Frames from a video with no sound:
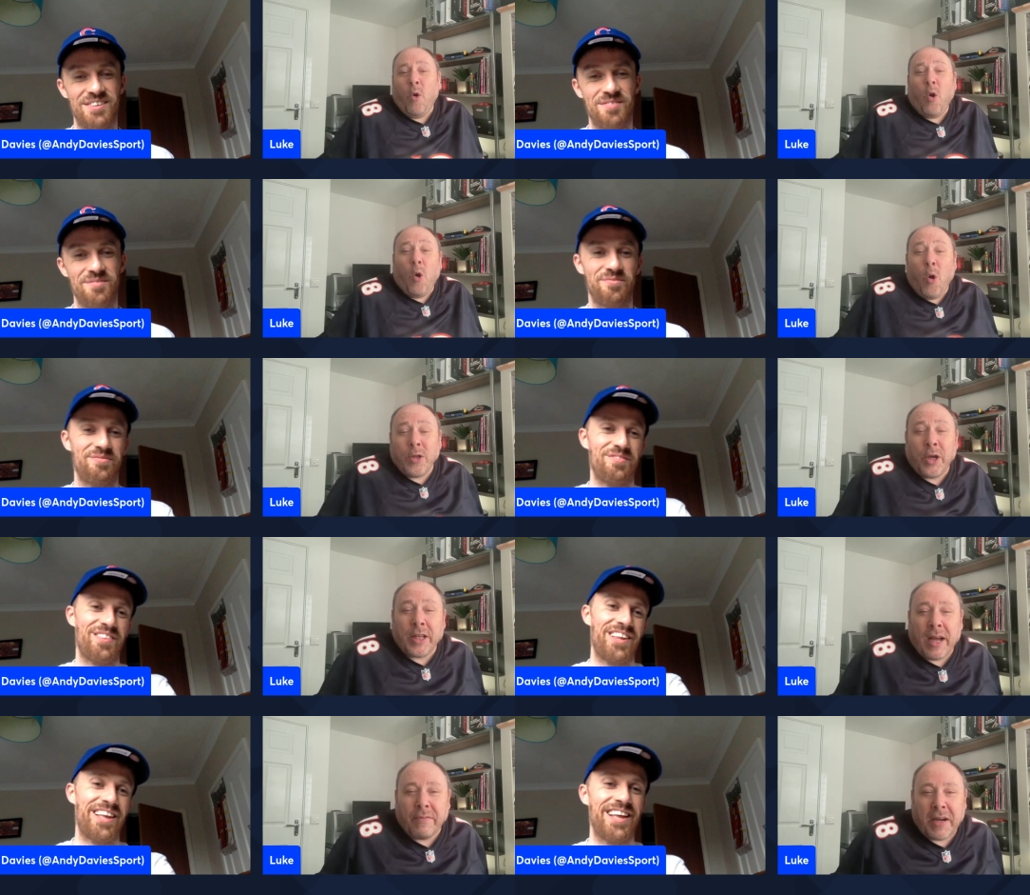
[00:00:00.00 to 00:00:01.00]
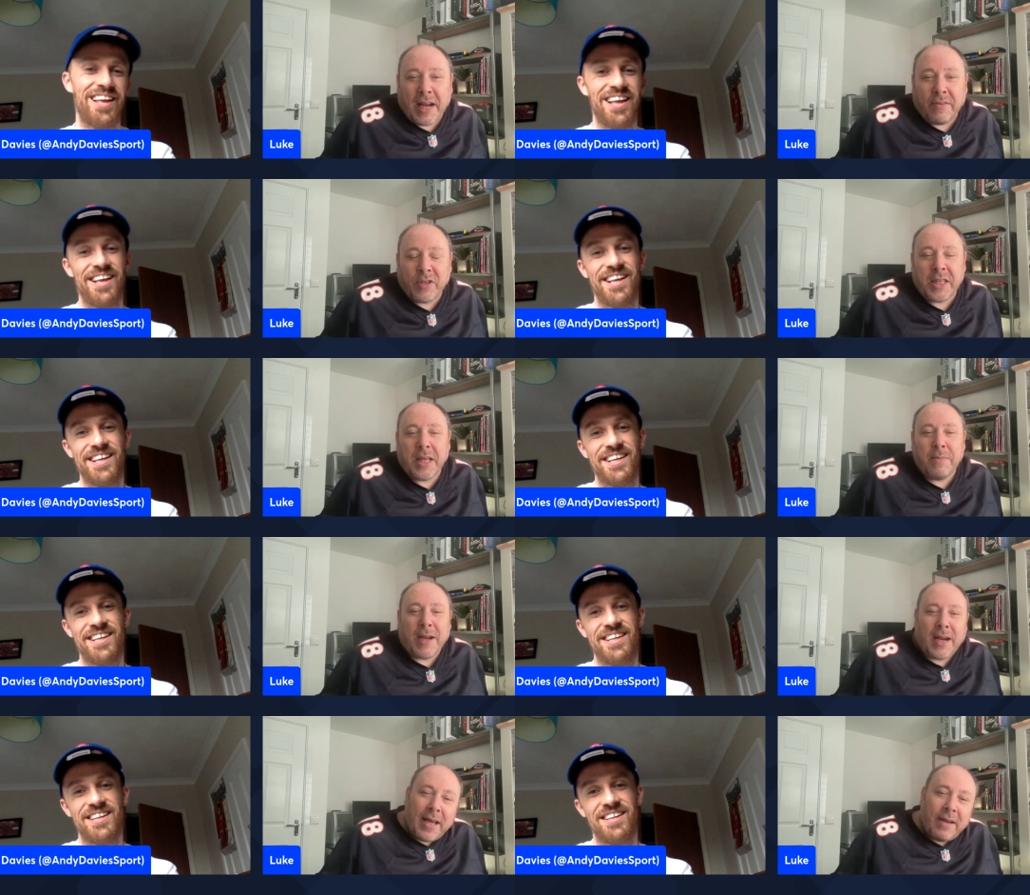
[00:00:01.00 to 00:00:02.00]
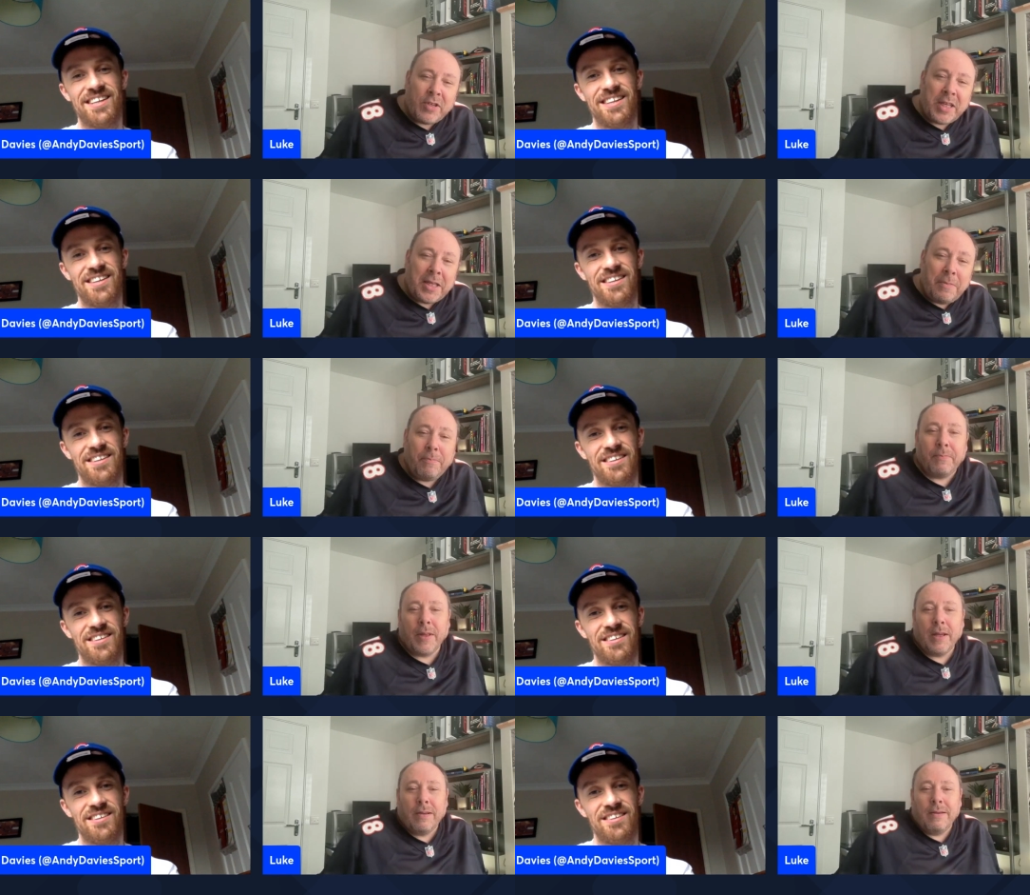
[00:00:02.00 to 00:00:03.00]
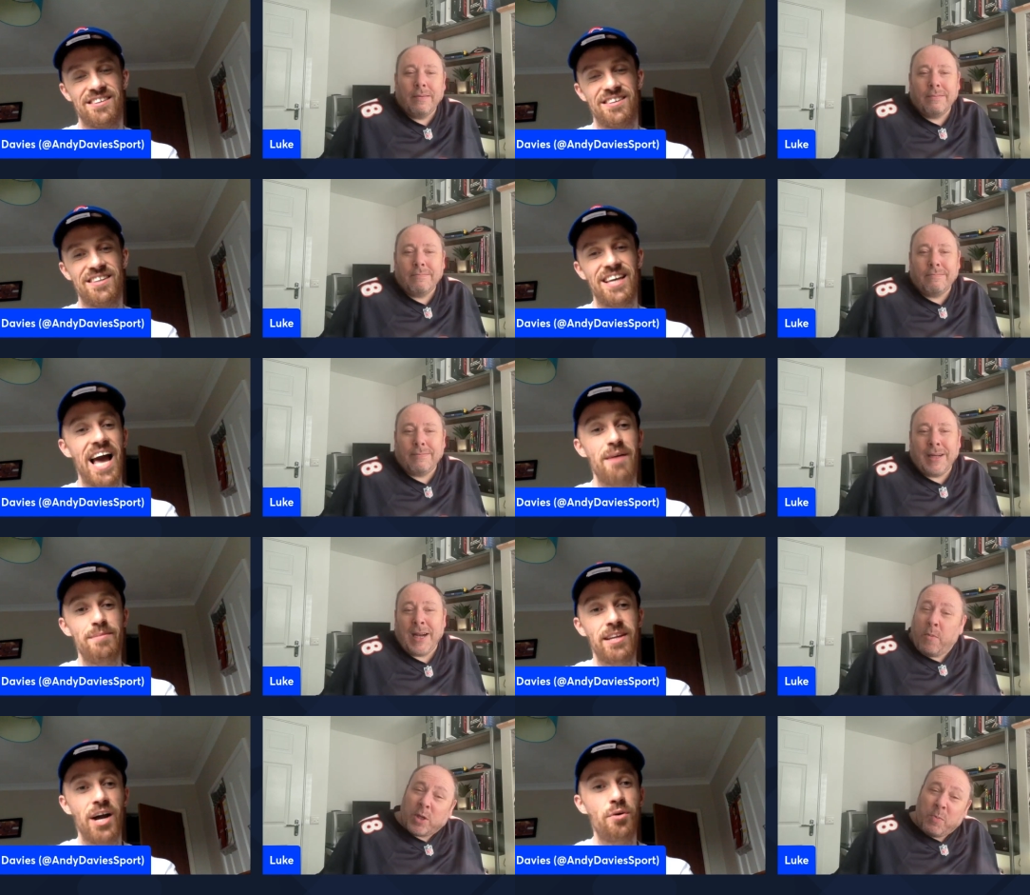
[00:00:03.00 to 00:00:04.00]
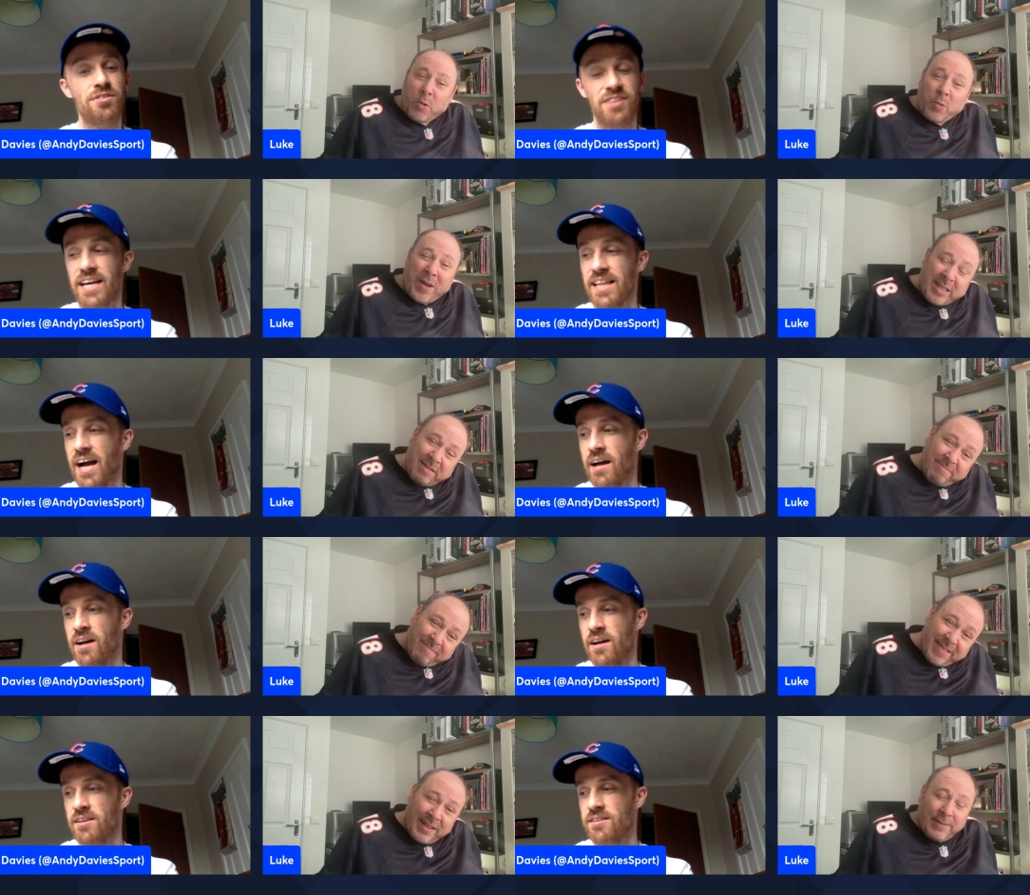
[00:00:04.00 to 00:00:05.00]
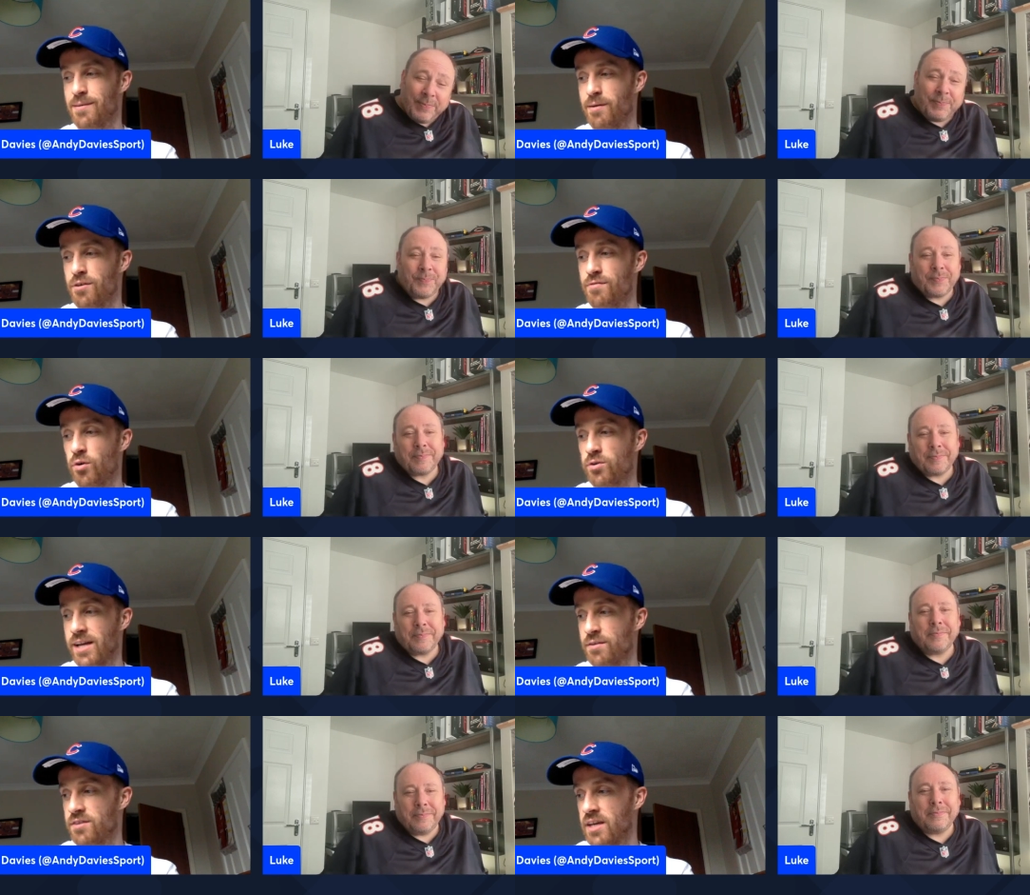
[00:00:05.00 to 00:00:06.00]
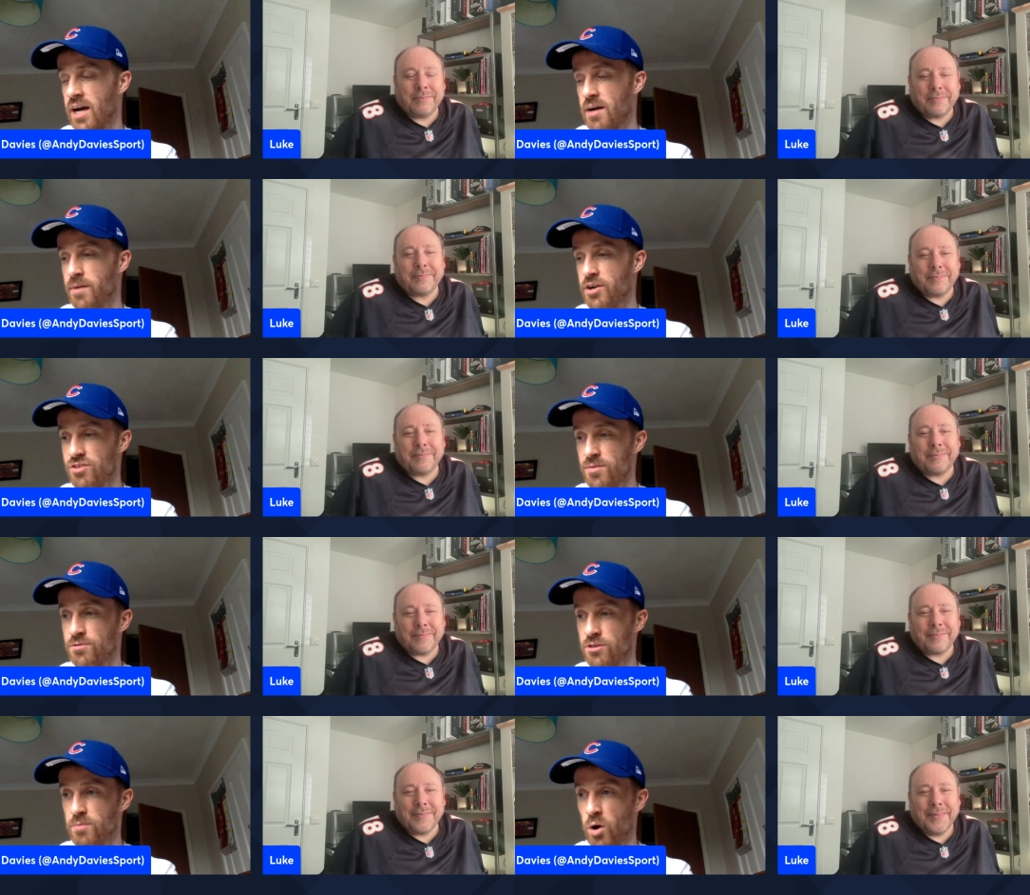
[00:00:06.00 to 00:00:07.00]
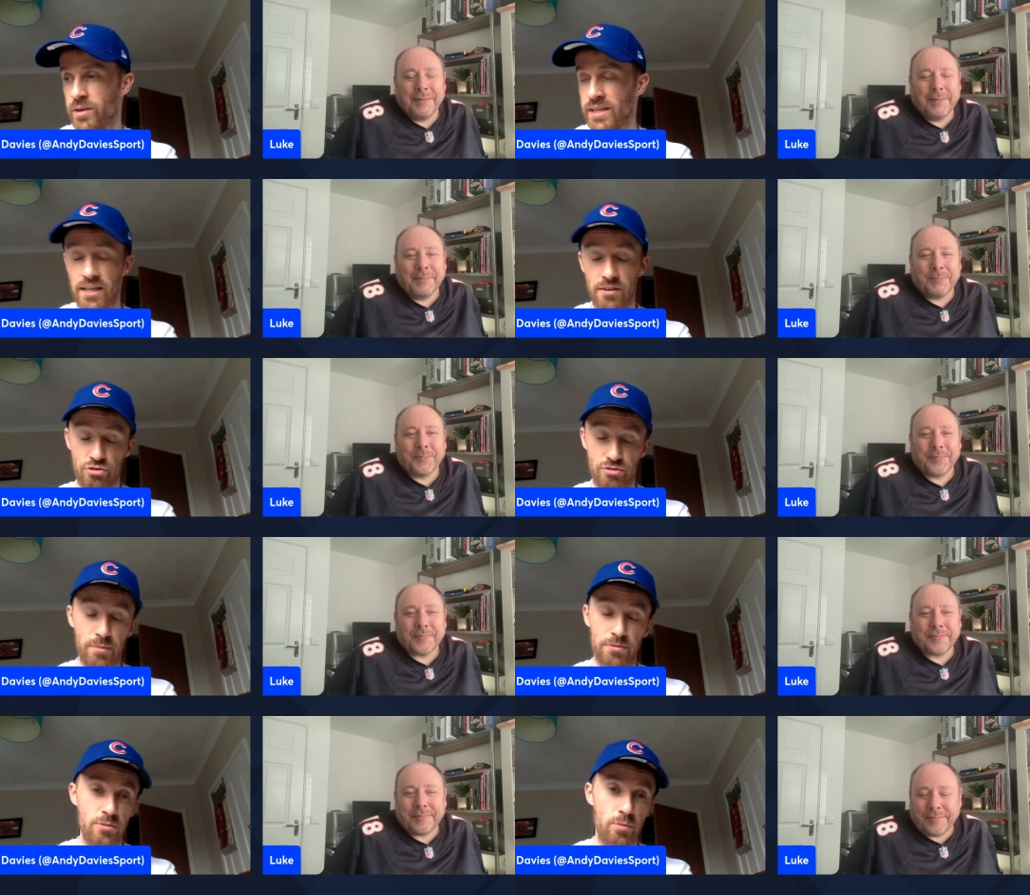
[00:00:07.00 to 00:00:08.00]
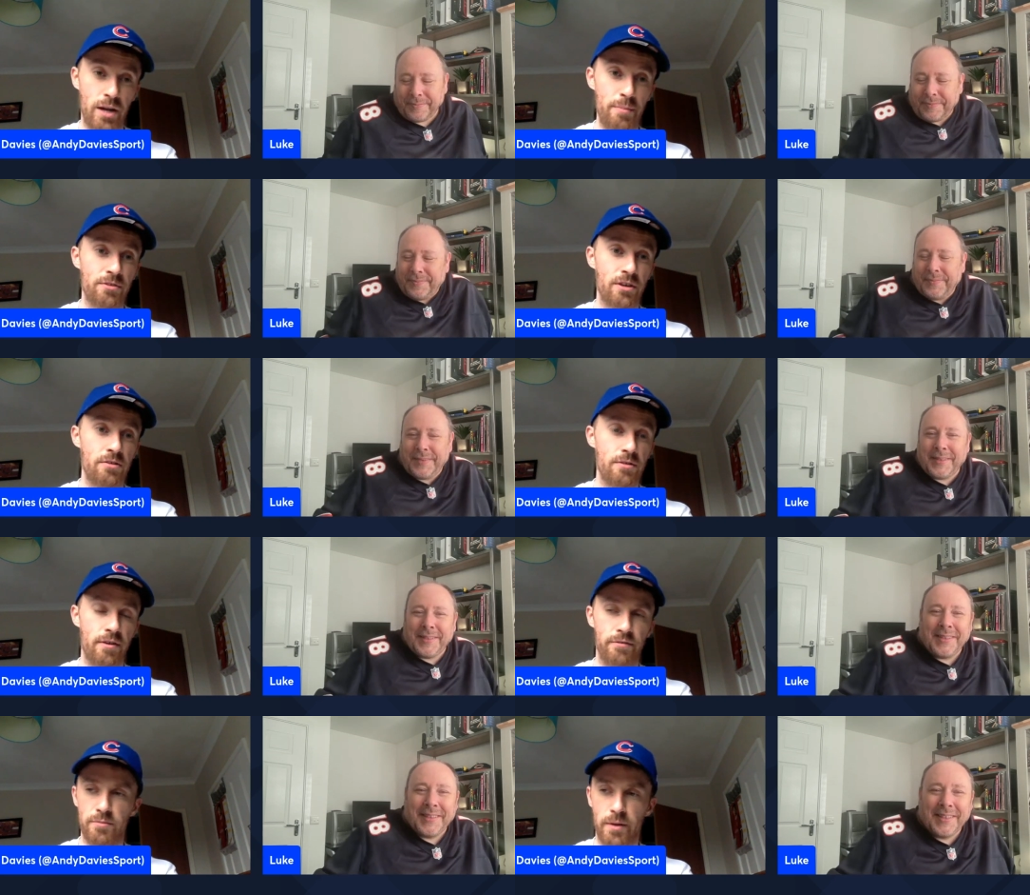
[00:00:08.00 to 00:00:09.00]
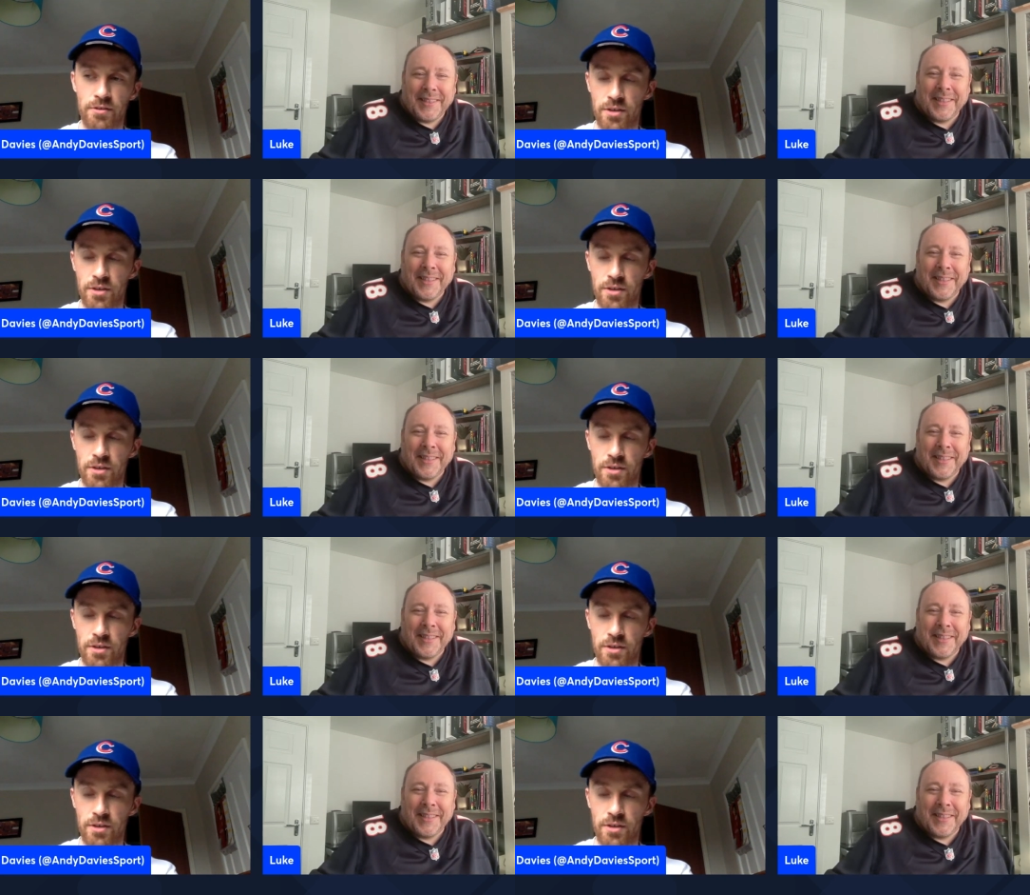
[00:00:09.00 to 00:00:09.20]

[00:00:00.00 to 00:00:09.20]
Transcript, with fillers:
Speaker 1: or you could have an NFC team and an AFC team.
Speaker 2: Yeah, I mean, I always say that team I root for in the NFC. My dream Super Bowl. We did a dream Super Bowl episode a few months